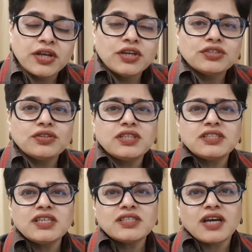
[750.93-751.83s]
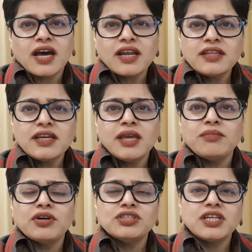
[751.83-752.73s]
So this is another
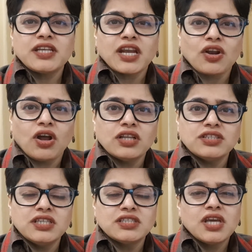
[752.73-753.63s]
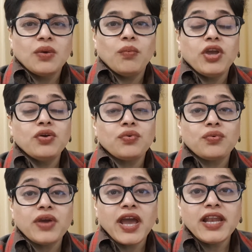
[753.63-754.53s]
emerging technologies where you
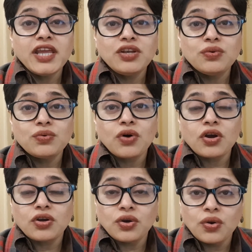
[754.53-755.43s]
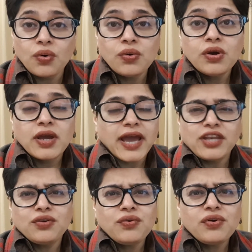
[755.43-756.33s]
really do not know, and
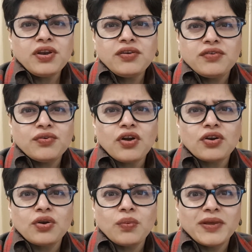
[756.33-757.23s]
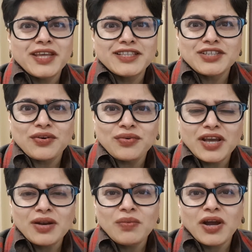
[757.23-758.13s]
you really do not know whether it's a
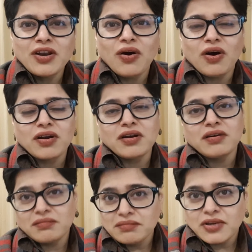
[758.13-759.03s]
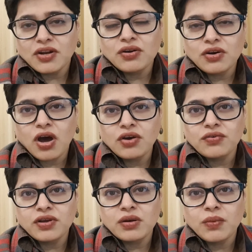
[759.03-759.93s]
real one or a
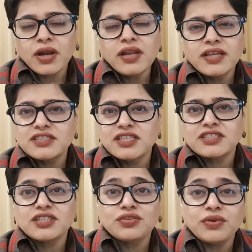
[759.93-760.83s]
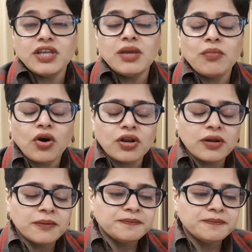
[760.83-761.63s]
non-real one. It's just a 3D model.